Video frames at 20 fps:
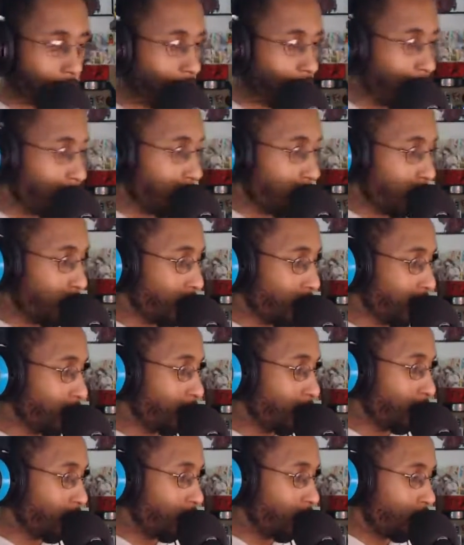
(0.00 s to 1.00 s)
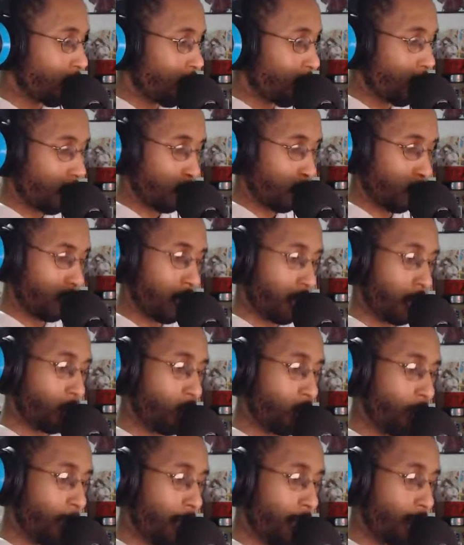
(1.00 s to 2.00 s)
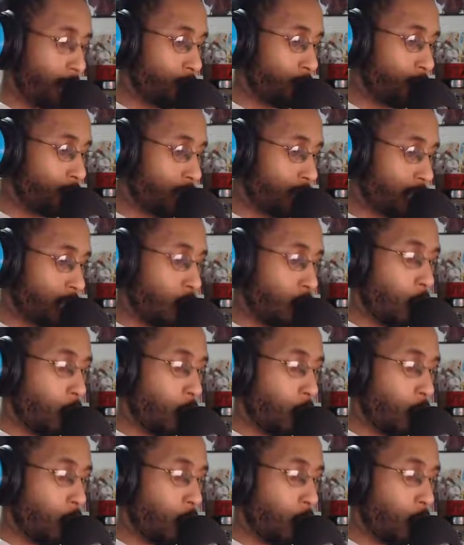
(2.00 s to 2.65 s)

But the thing with Tech Romancer is like